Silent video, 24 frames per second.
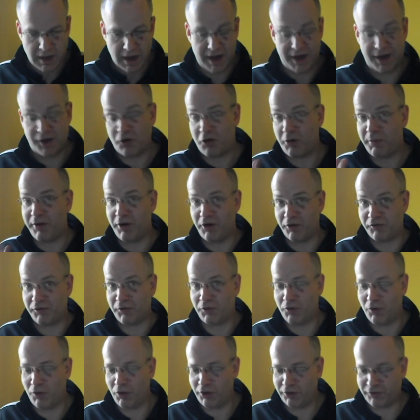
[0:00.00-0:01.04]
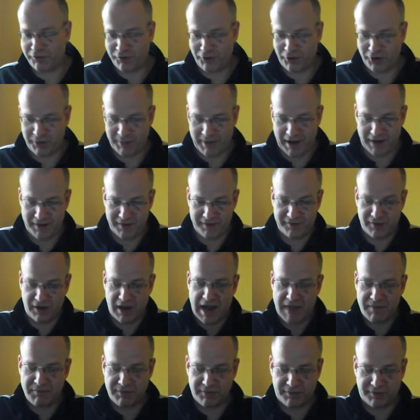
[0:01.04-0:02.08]
I've got to be honest, I'm quite excited about this.
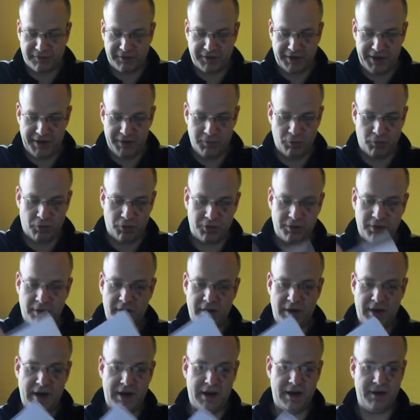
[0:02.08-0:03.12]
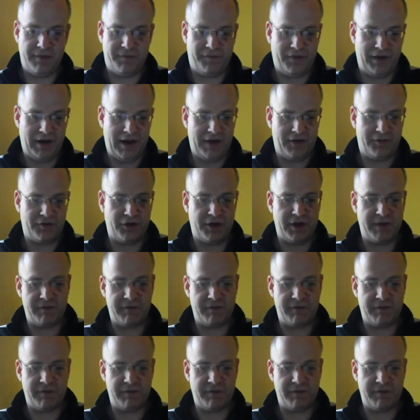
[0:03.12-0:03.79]
I haven't seen one in the flesh.